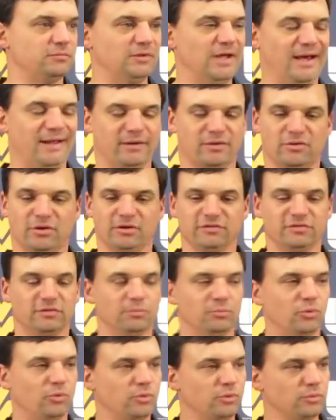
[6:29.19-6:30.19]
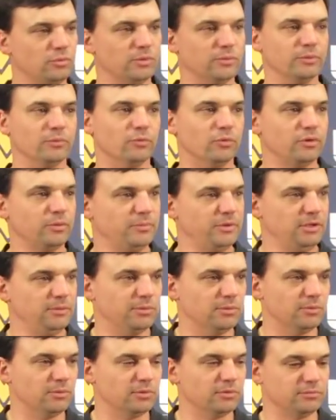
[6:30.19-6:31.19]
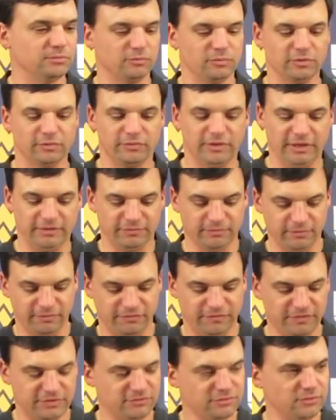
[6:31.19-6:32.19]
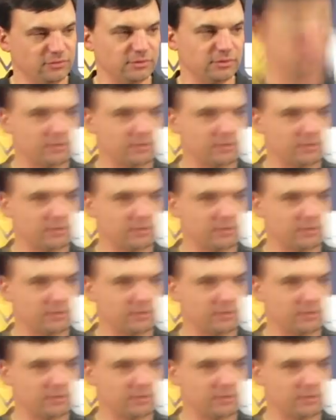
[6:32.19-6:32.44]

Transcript: not across the board where we want to be, but we're definitely physical.